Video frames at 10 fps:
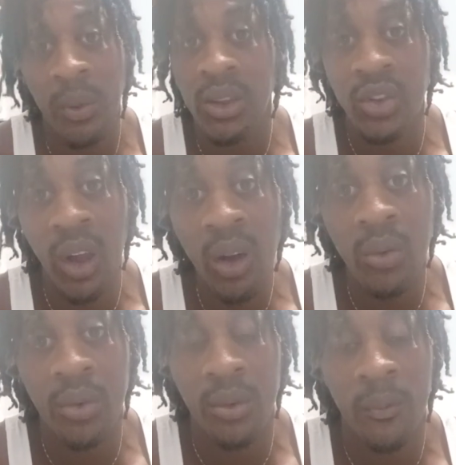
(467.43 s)

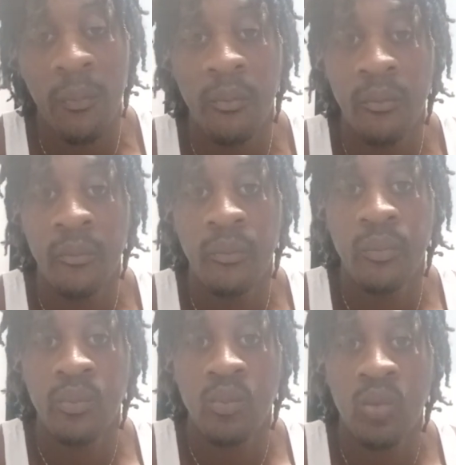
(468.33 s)
myself.
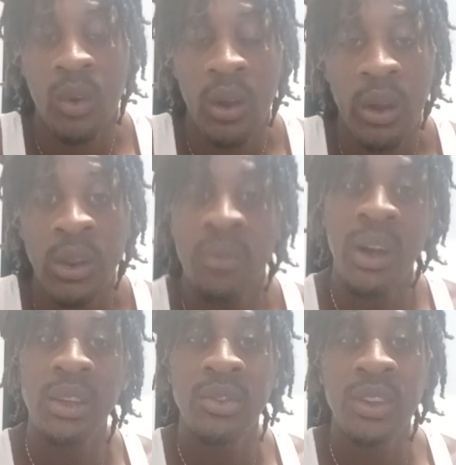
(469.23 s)
You know, if
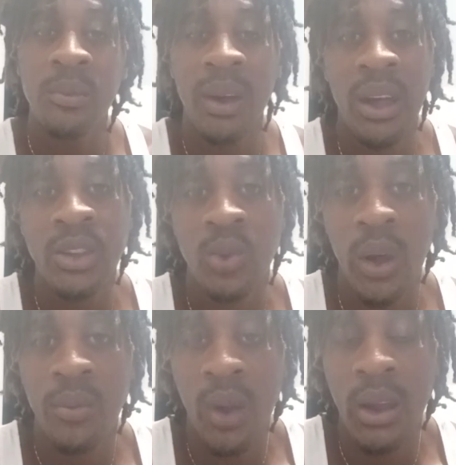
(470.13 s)
I didn't see my
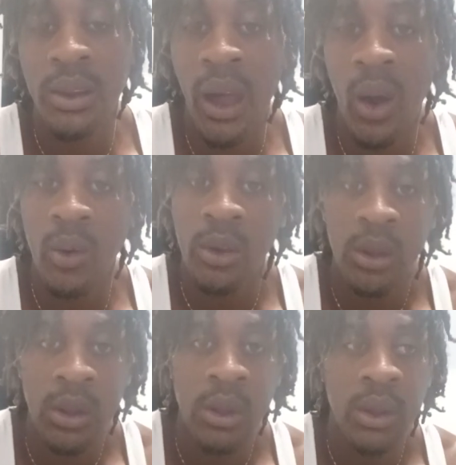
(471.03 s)
ex-wife right now,
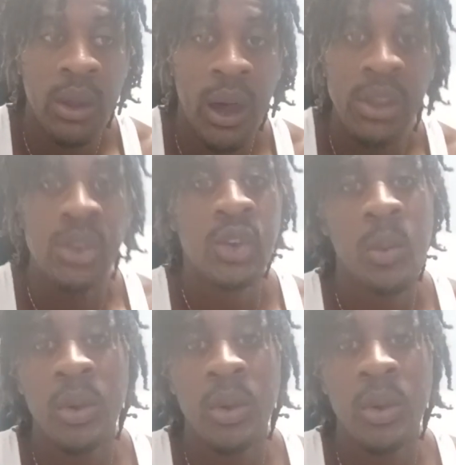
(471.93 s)
I did so